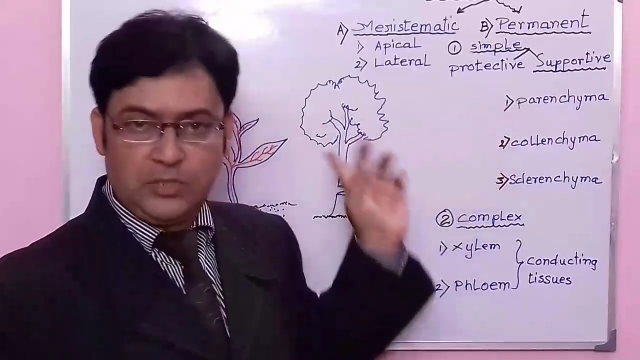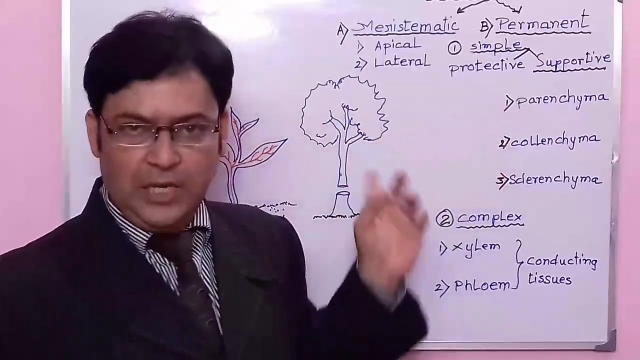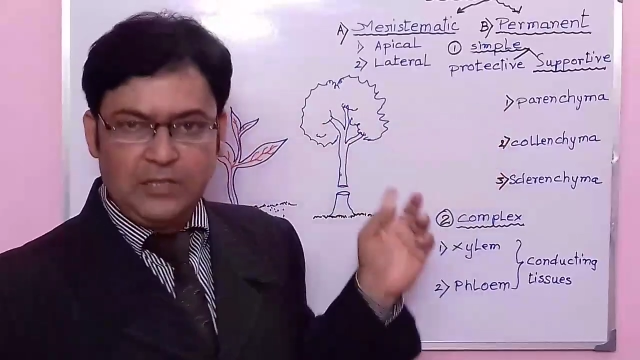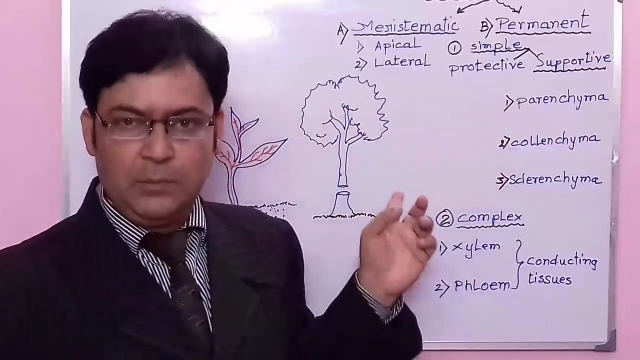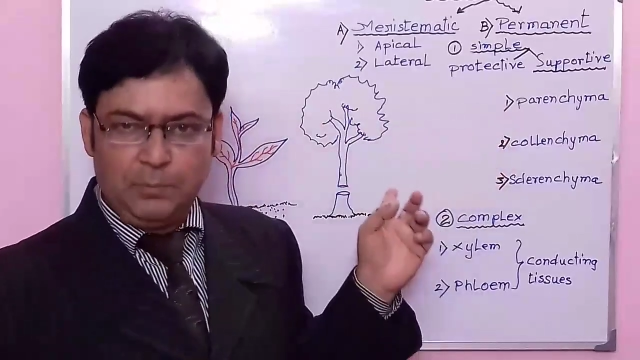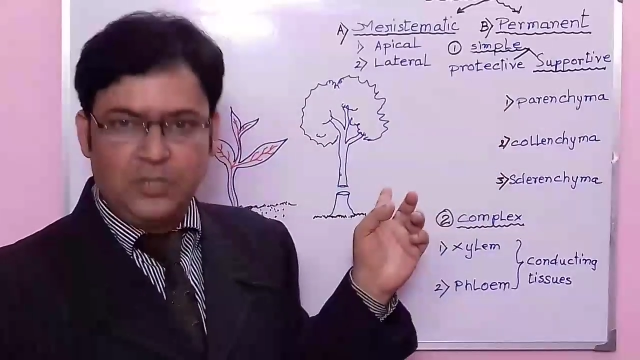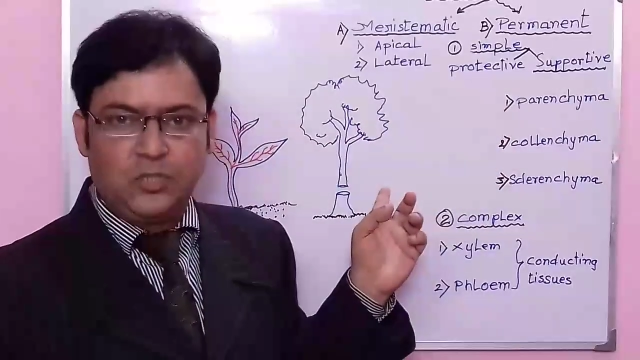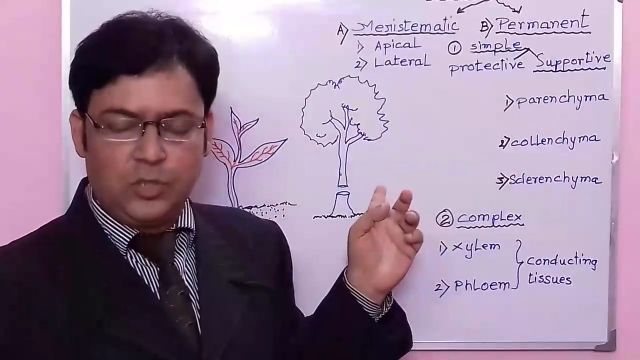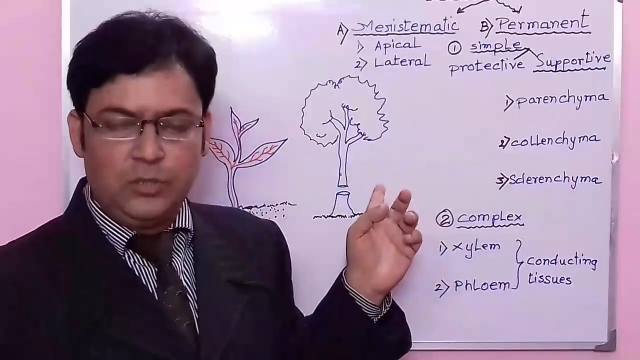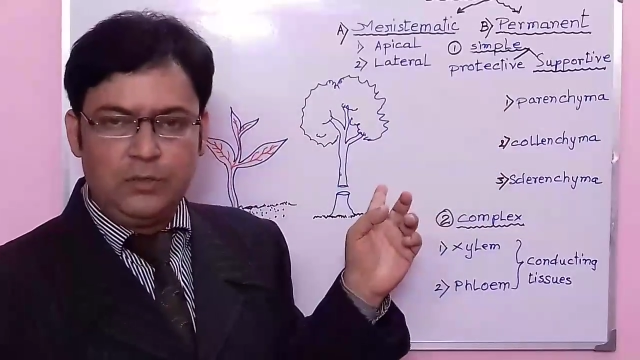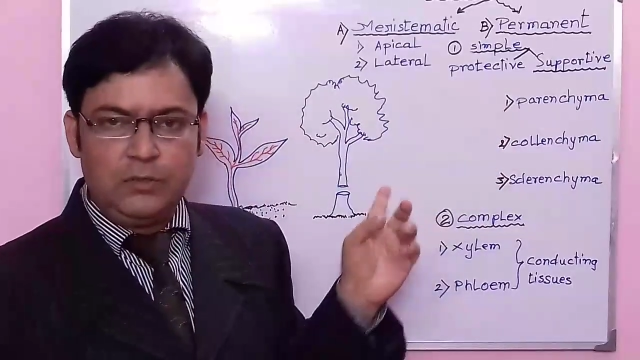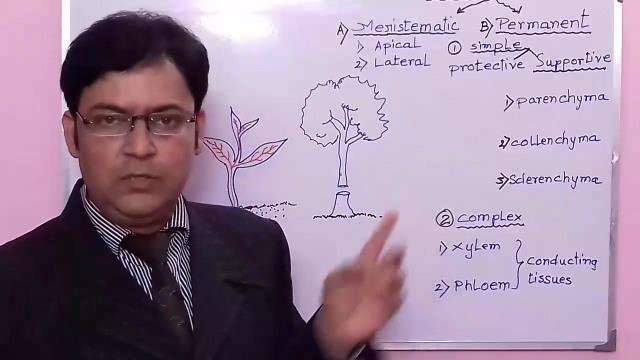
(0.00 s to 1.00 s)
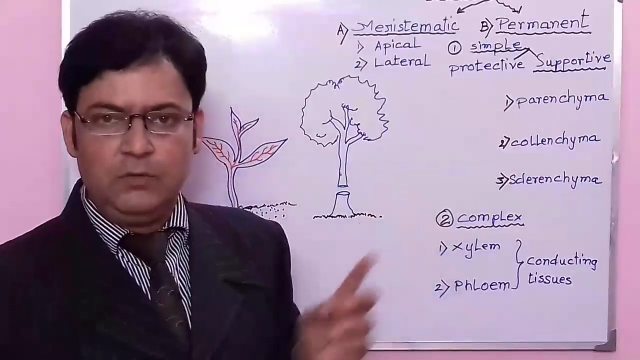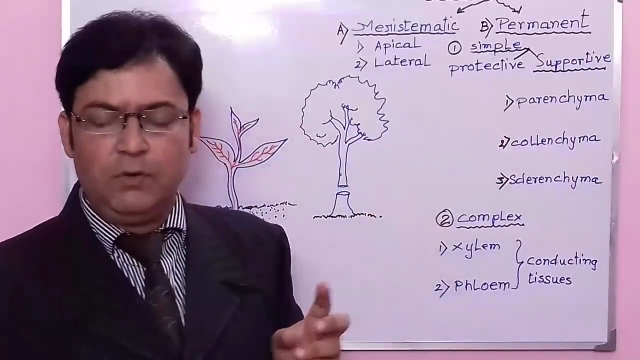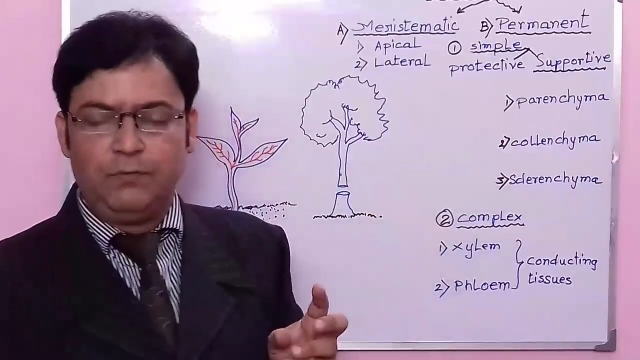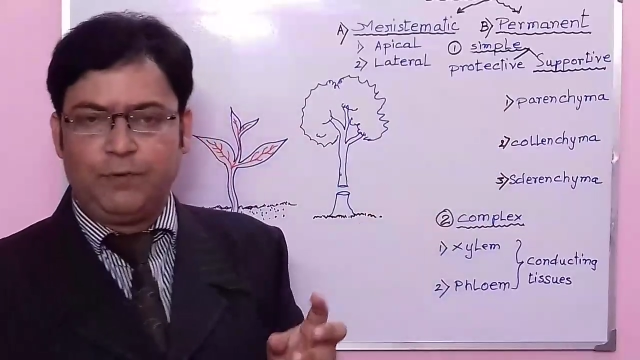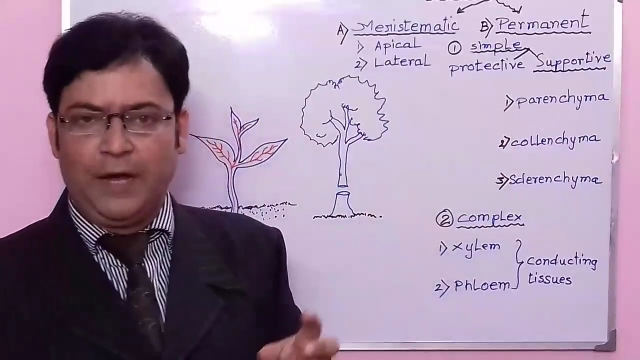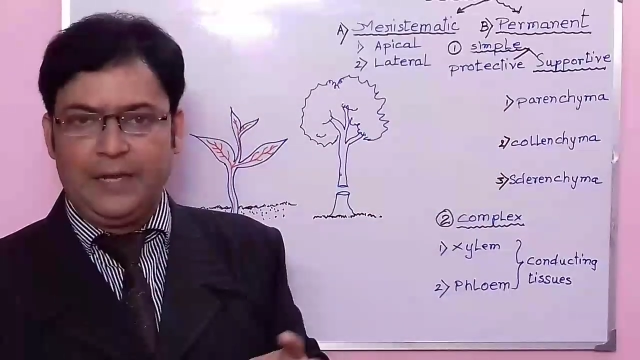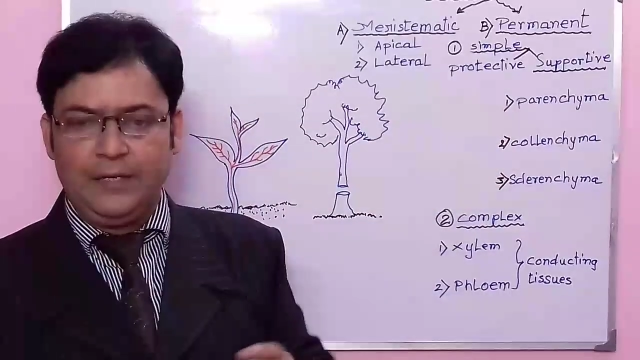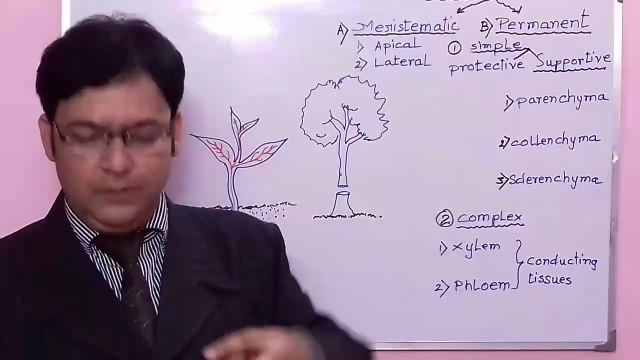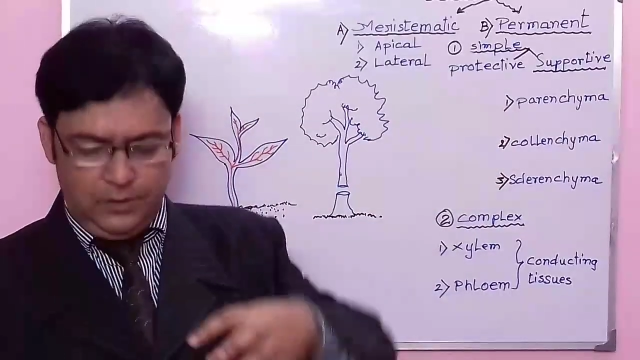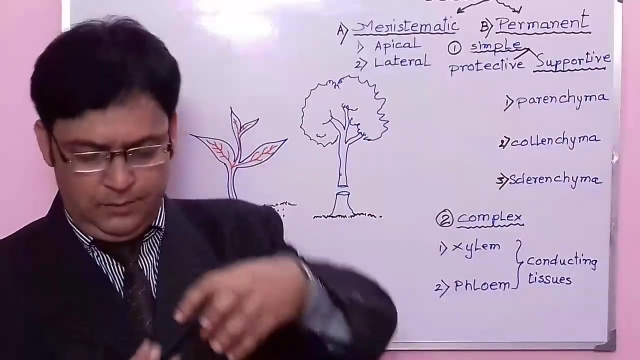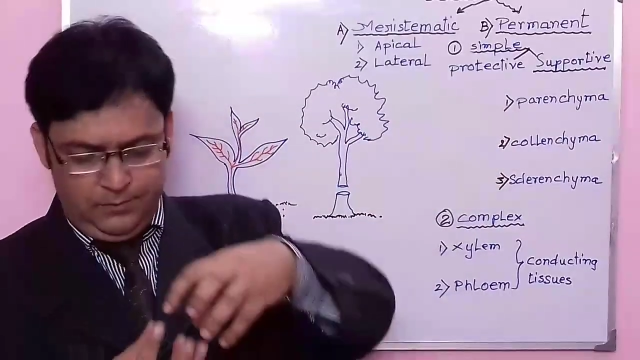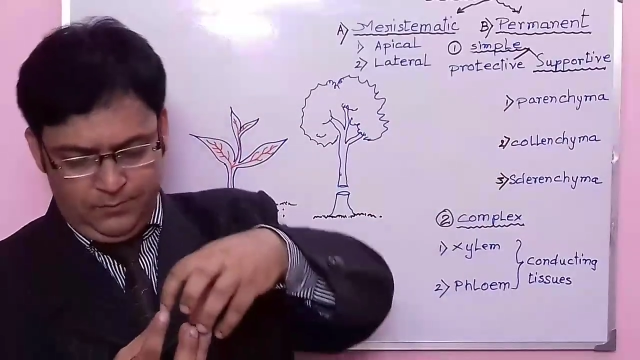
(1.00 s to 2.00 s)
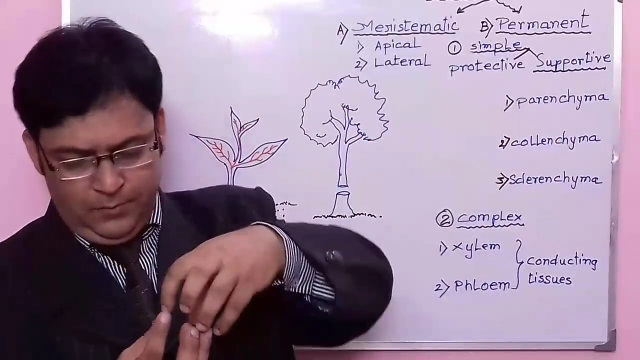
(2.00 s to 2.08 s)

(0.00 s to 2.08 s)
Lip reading: check the picture, you will find